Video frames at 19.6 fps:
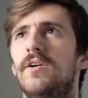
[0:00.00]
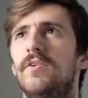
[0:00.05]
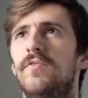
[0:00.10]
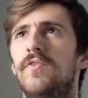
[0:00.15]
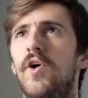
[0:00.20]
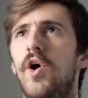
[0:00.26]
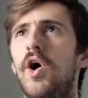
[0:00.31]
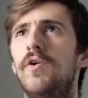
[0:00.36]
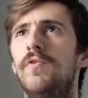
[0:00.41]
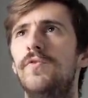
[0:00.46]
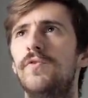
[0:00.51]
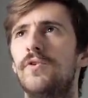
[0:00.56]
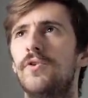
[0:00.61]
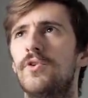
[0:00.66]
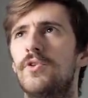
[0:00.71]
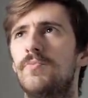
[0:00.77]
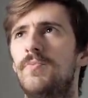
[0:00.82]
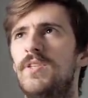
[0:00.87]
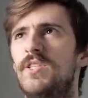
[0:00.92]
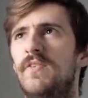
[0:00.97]
for Offroader
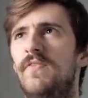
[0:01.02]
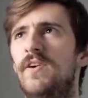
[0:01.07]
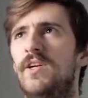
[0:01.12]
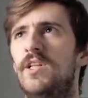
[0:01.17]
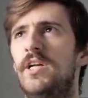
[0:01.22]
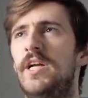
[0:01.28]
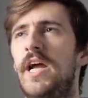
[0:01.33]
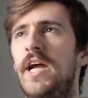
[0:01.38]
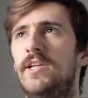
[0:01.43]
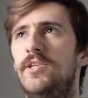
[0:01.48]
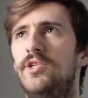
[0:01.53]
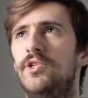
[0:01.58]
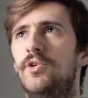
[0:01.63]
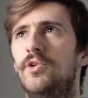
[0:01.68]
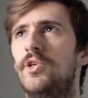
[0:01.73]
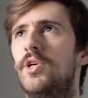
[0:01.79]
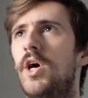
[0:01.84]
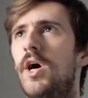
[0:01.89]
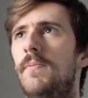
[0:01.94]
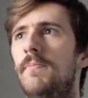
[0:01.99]
specifically, it
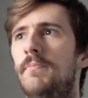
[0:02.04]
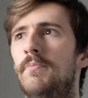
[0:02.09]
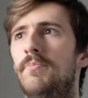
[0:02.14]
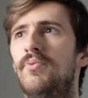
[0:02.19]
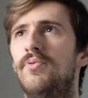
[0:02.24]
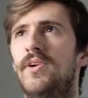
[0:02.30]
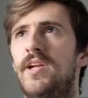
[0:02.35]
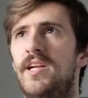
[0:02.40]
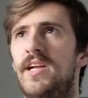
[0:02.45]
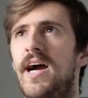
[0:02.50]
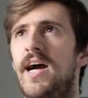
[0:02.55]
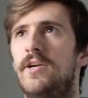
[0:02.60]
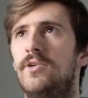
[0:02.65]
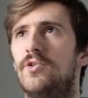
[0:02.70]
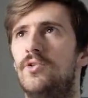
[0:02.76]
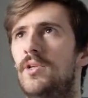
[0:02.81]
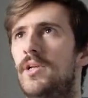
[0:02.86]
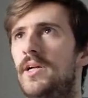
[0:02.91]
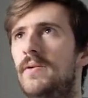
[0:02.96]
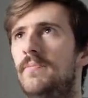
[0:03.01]
should come pretty
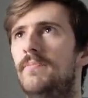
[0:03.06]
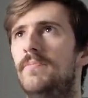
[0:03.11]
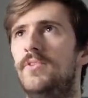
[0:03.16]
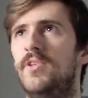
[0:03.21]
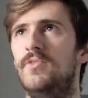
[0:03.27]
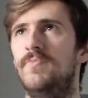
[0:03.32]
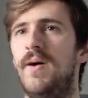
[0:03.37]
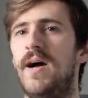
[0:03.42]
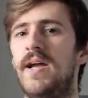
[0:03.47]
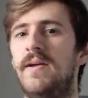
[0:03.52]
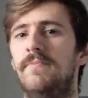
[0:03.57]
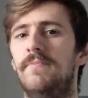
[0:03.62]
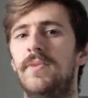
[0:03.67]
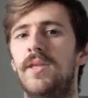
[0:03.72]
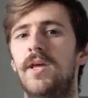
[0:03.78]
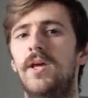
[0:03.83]
naturally, despite